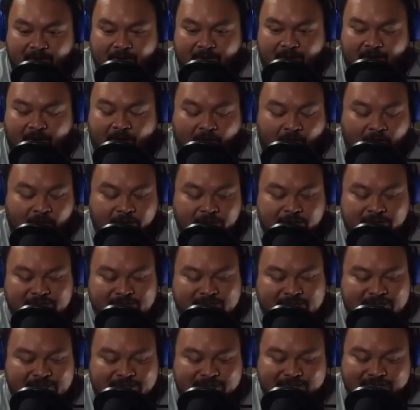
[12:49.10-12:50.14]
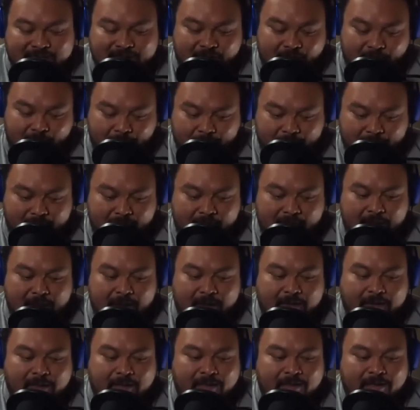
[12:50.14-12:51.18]
all the decisions that are
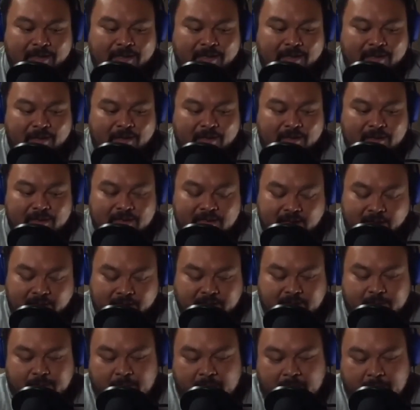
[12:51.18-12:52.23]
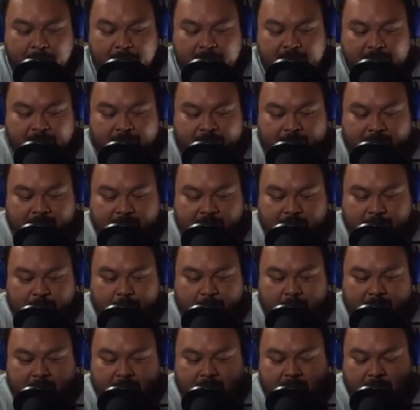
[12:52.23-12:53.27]
made, yes, might be affected
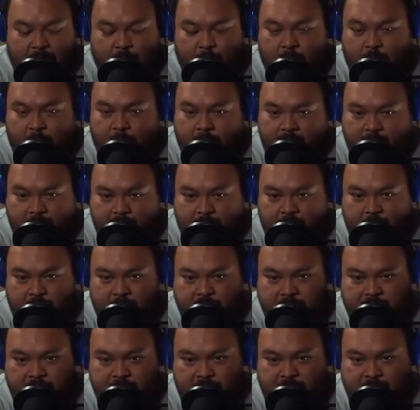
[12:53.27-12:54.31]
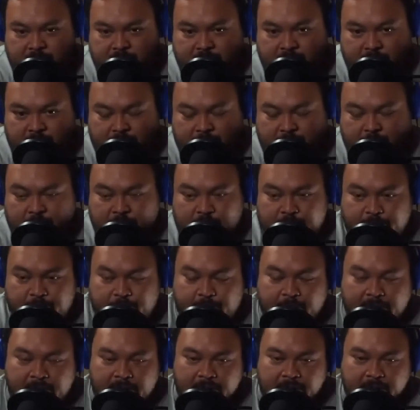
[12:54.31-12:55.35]
by what we know in the Star Trek universe,
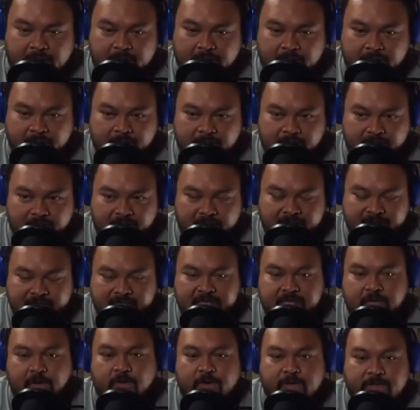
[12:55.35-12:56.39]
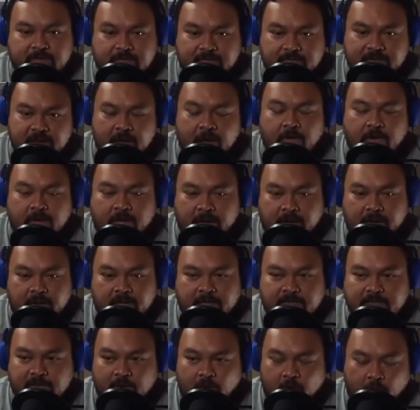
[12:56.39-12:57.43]
but this series is now getting
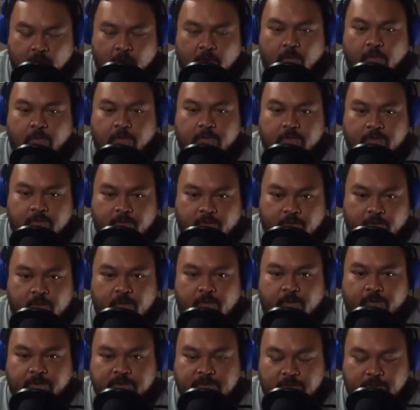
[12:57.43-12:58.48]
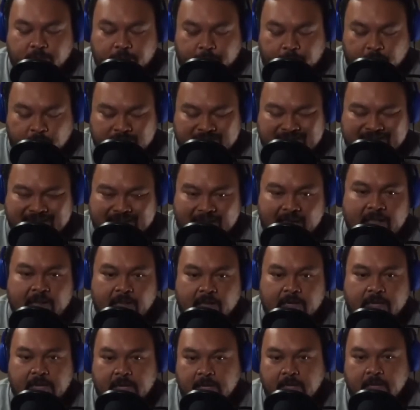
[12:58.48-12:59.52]
its own groove, its own
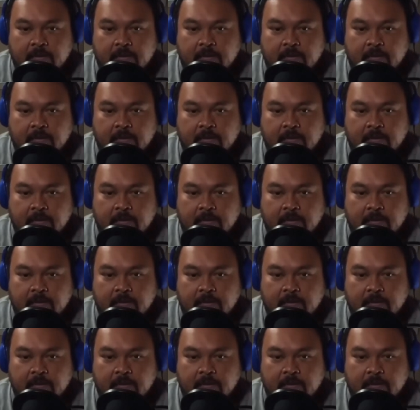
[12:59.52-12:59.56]
personality.